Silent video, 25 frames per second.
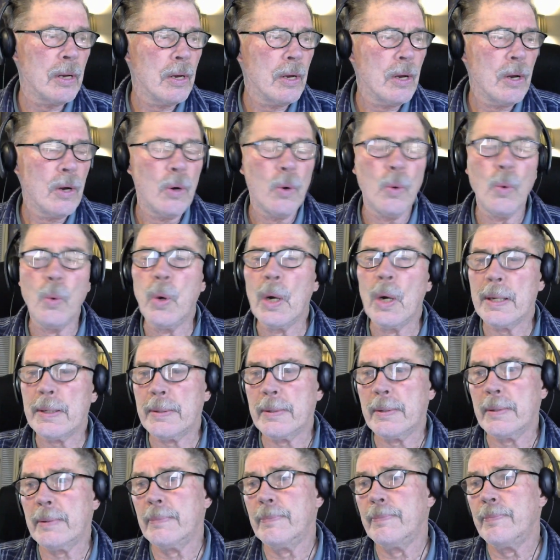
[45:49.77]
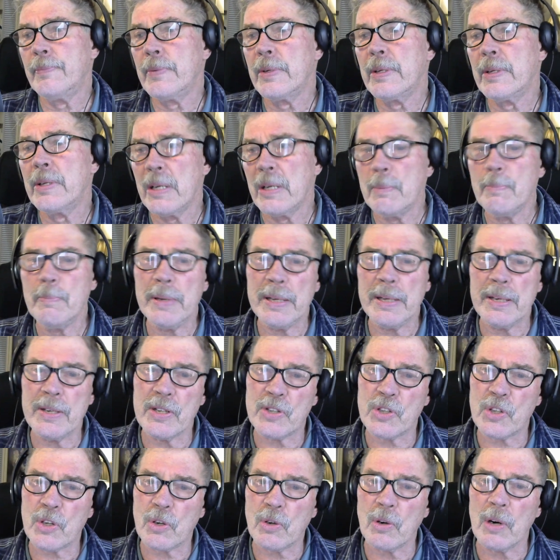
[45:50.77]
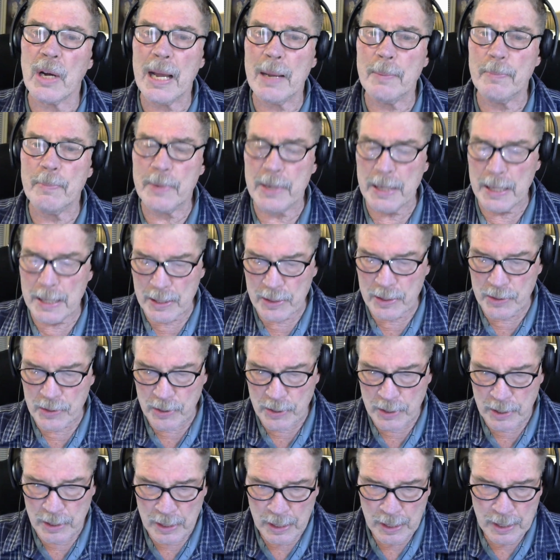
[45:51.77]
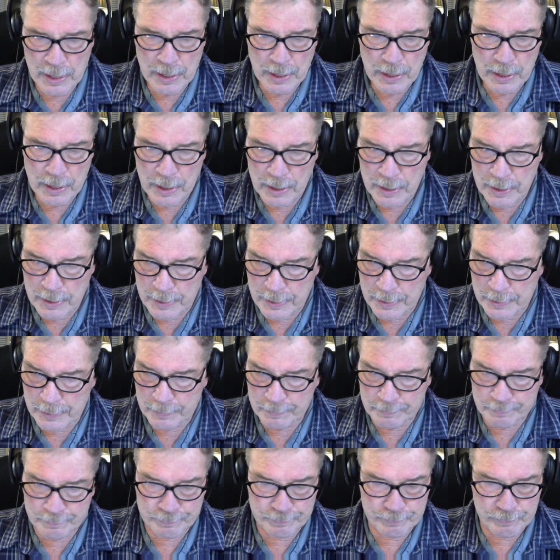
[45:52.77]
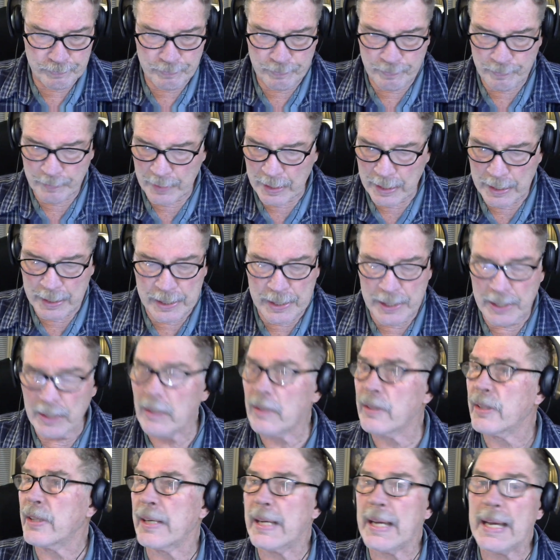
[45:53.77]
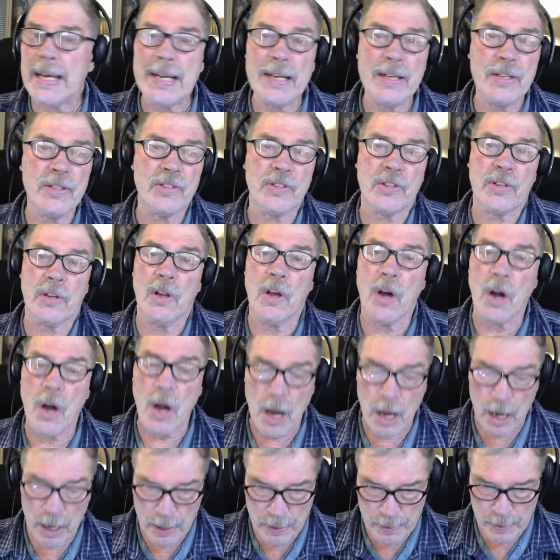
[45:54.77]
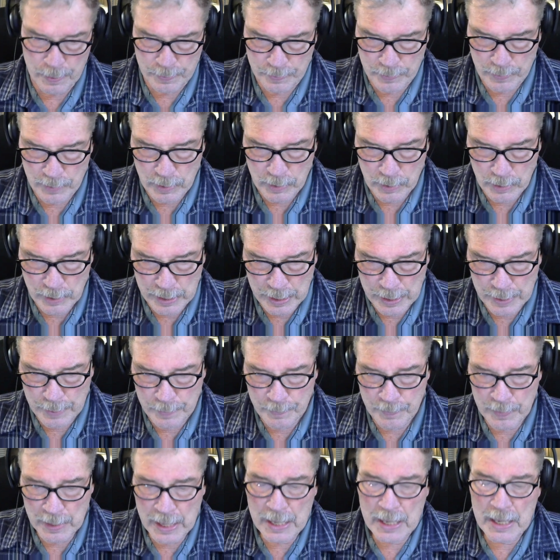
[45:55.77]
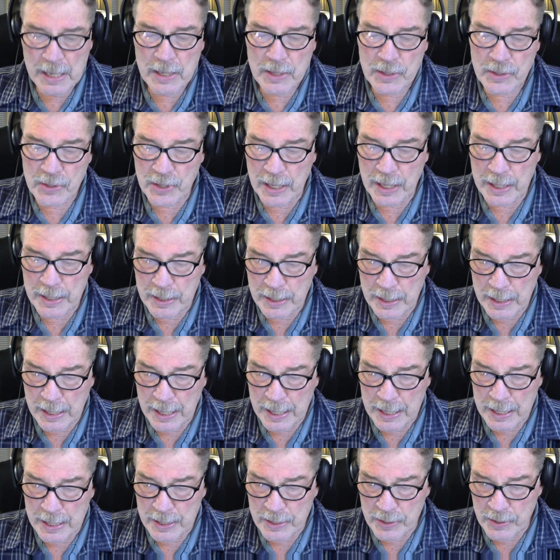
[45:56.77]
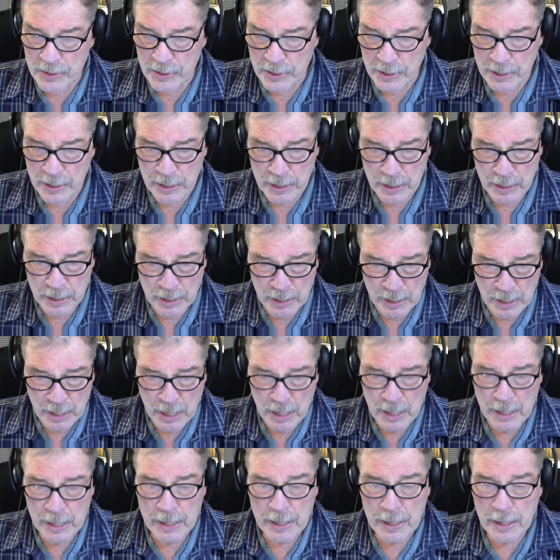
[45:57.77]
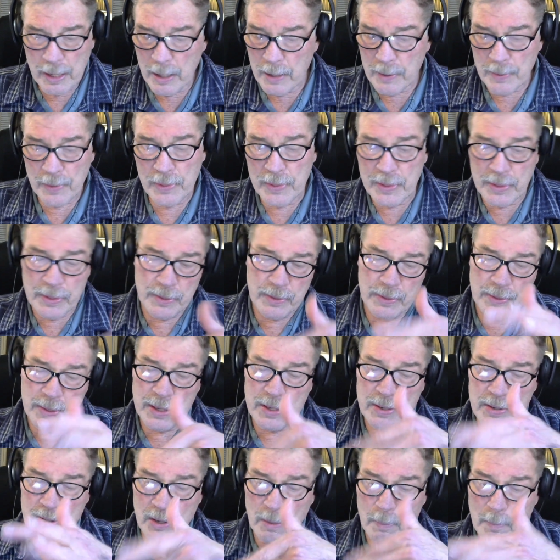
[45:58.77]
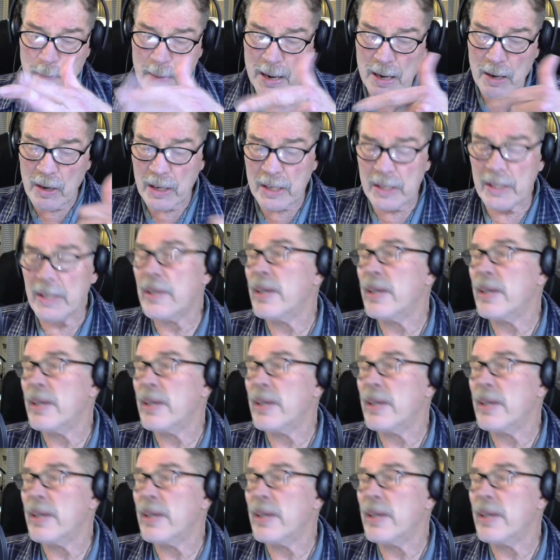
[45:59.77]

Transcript: what can be described as kill the gays law. Okay, said gays. These American